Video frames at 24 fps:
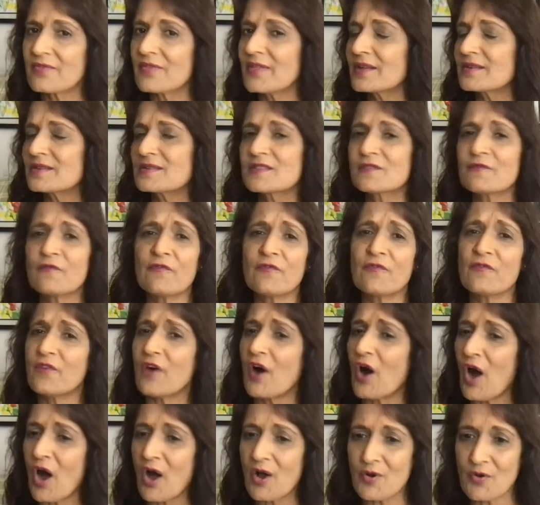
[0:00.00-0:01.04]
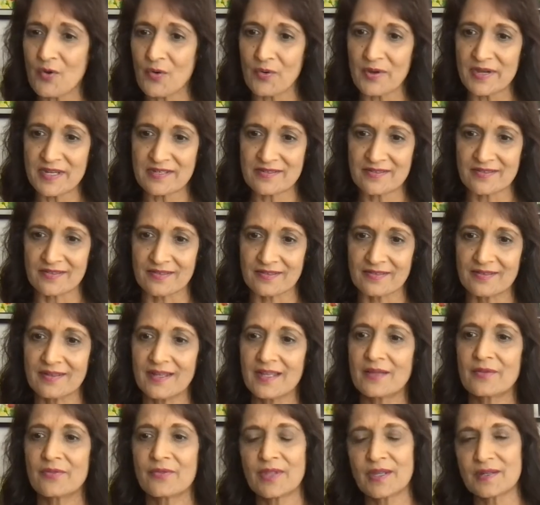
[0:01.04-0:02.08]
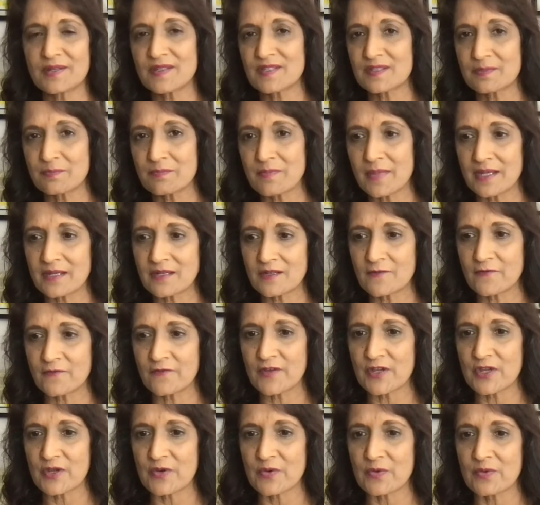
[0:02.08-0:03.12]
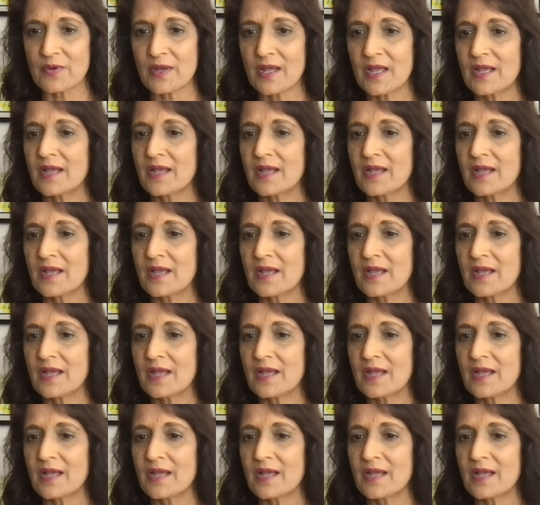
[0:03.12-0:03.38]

that is far greater, that is meant for you,